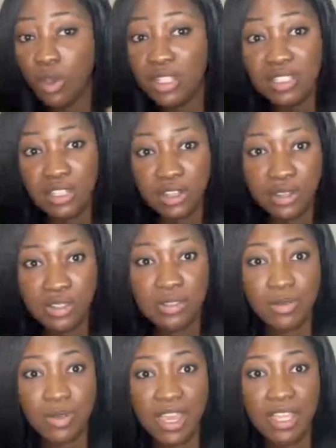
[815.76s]

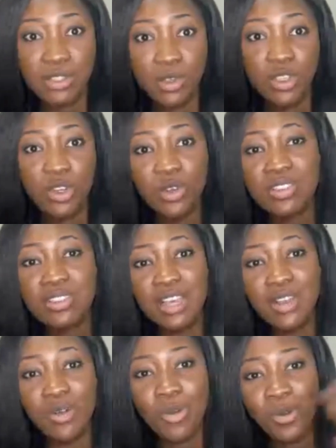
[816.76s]
continuous, right? So you don't
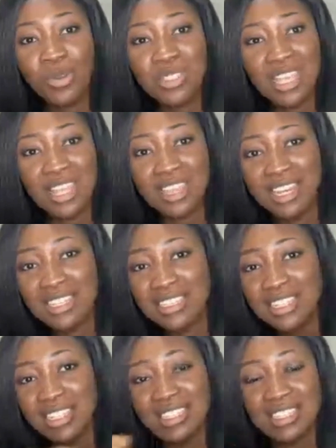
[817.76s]
set goals and then
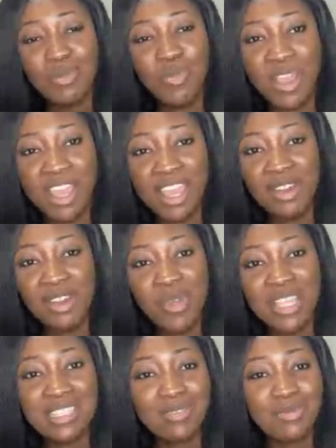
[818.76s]
sit somewhere and
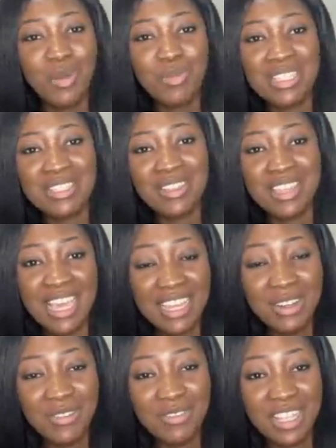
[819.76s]
wait probably till the
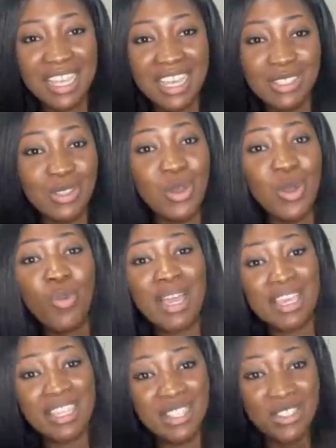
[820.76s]
end of the year to go
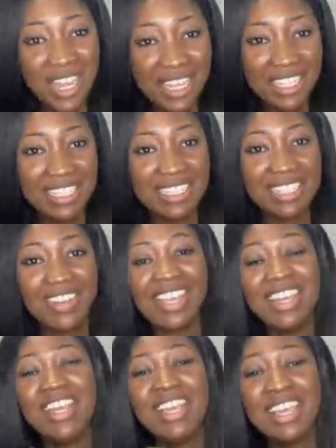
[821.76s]
back and track it,
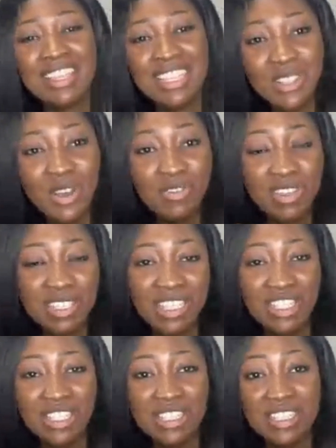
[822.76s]
right? These
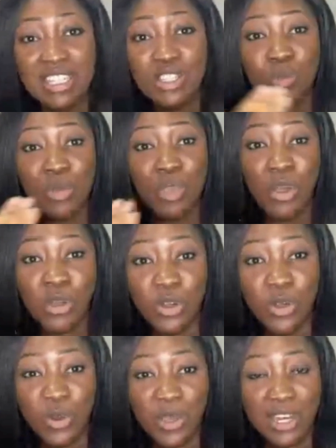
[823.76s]
conversations need to be
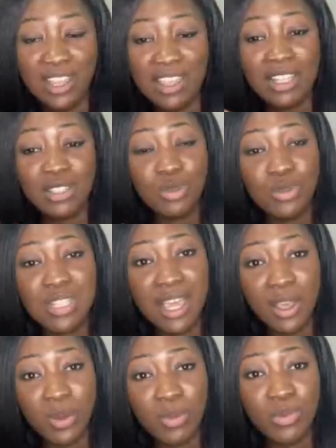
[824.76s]
ongoing, and that tools
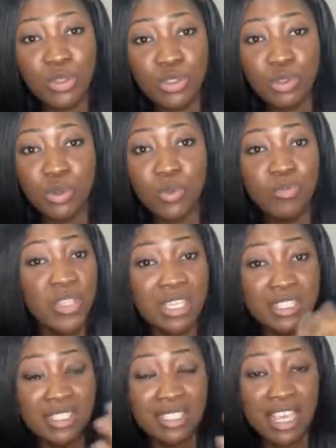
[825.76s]
that help you to
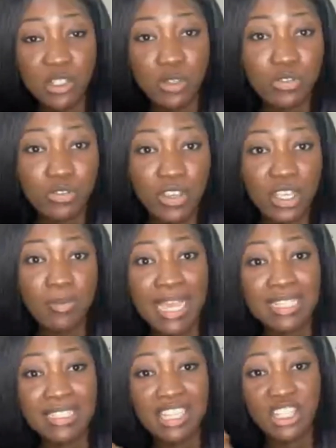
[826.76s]
schedule
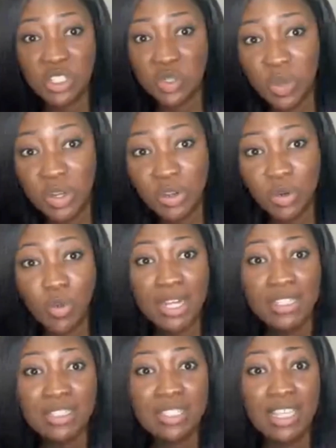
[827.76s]
feedback sessions,
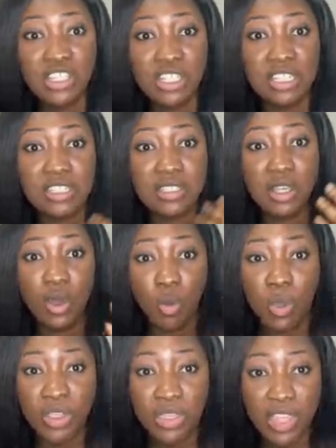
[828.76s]
one-on-one sessions
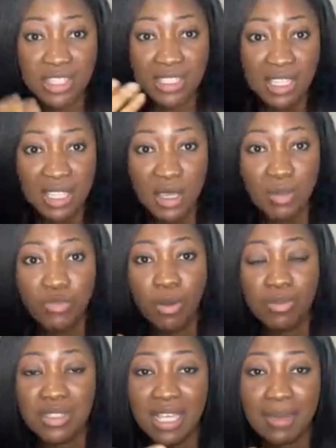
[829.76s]
with the team
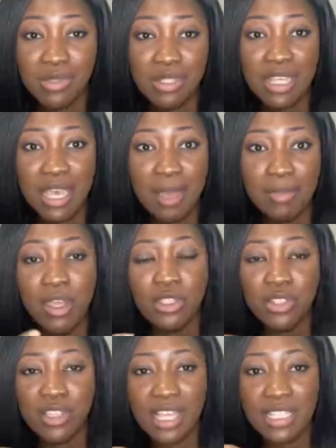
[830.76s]
from time to time,
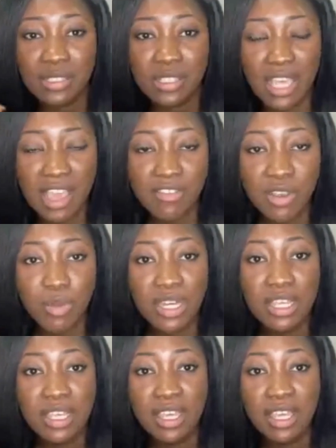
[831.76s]
so that
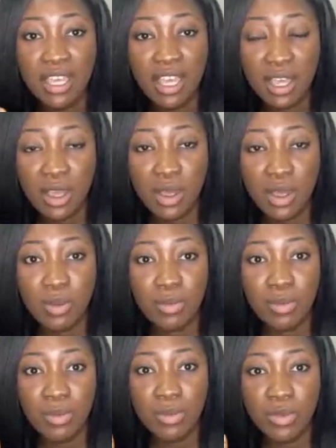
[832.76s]
everybody
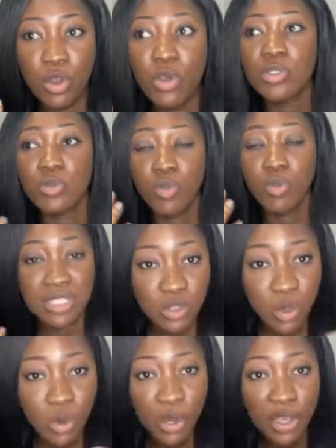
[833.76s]
knows what
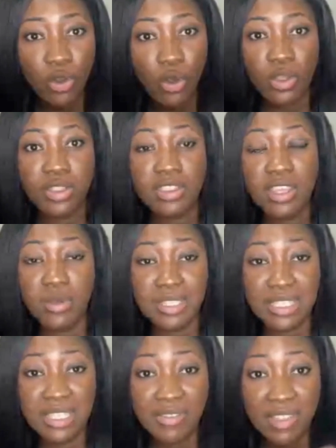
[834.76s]
is going on. They are
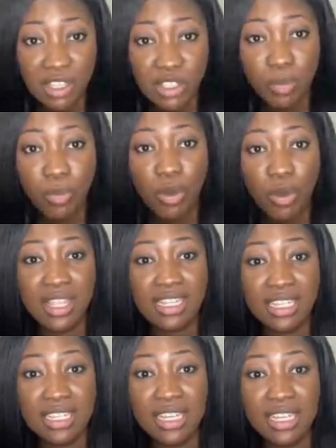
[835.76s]
receiving the support
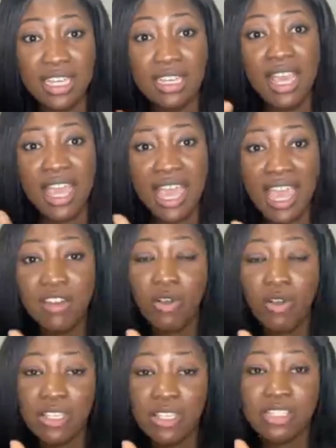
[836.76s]
that they need,
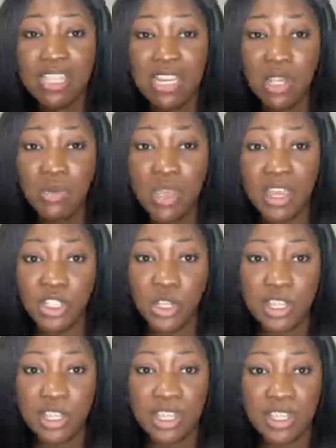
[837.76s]
and consistently we are
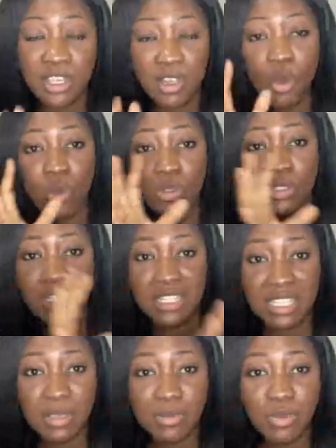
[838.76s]
ensuring that the goals, the
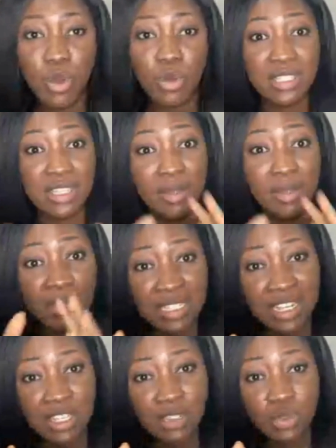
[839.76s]
team goals, and the
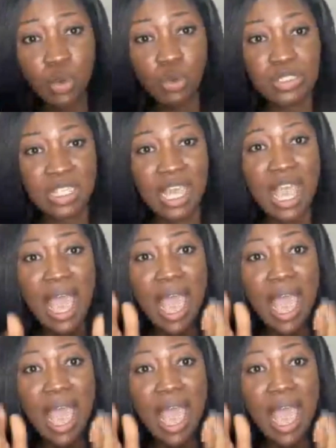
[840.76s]
business goals